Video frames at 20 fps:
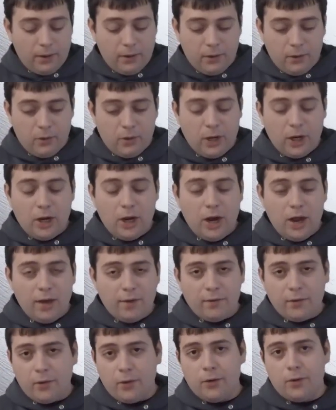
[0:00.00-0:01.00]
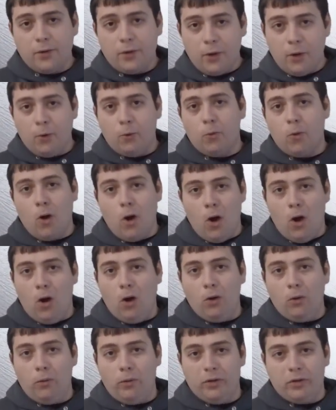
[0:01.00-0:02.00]
You can never go
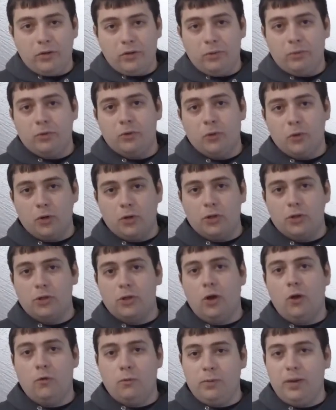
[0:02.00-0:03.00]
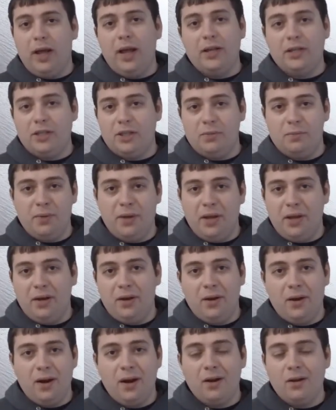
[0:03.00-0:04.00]
wrong with some sort of soft plastic
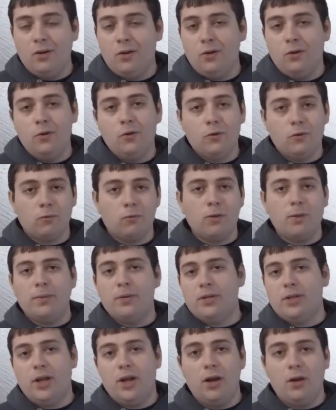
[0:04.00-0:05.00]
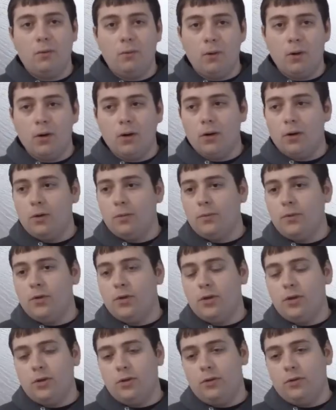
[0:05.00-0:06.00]
bait. All right, you can use a ribbon tail worm, you
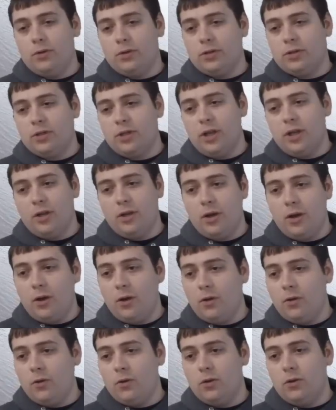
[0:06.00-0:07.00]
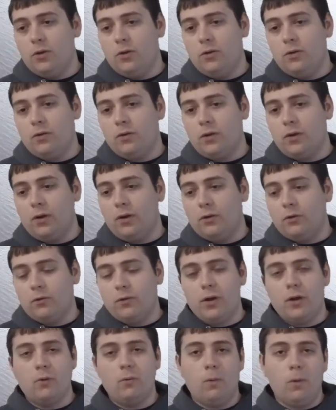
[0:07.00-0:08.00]
can use a Senko, you can use a
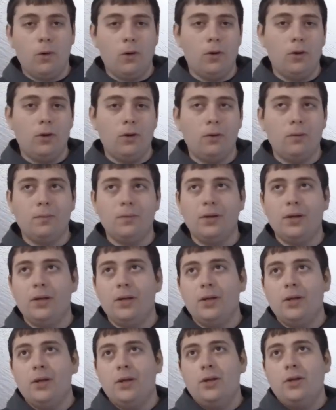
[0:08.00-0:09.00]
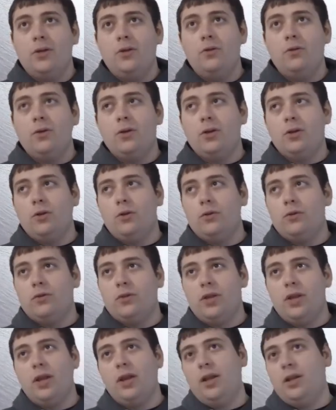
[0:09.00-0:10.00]
trick worm. You can use
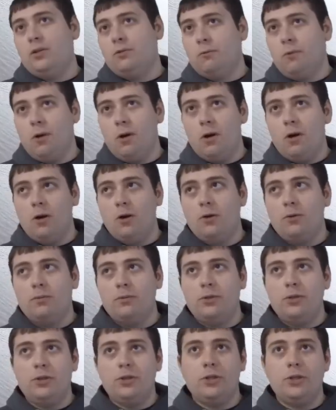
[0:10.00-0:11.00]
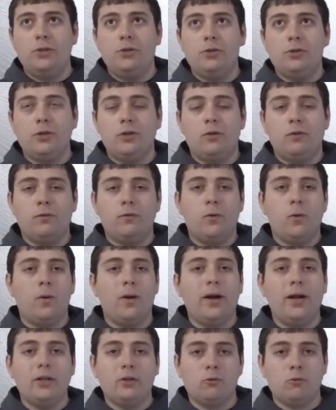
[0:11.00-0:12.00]
10-inch worms, you can use little
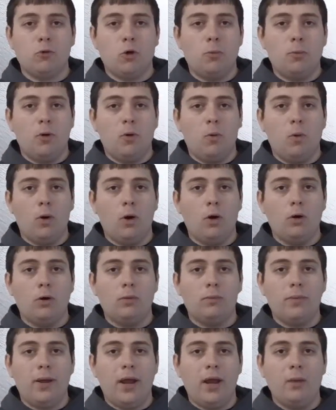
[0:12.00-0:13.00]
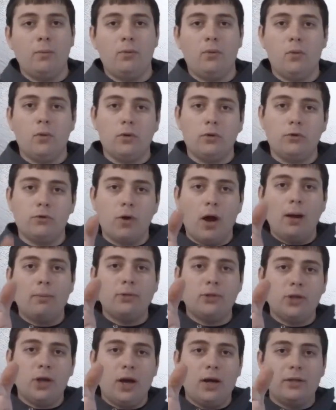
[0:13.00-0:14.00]
4-inch robo worm, hand-poured drop
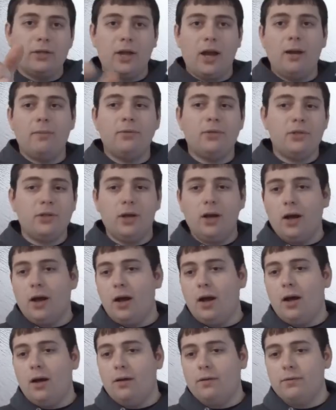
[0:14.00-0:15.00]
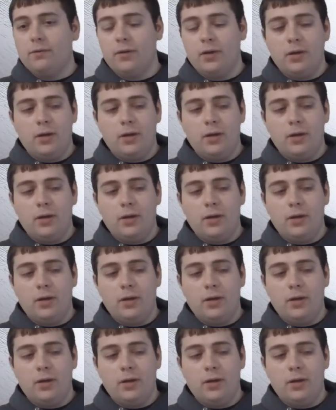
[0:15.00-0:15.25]
shot type stuff.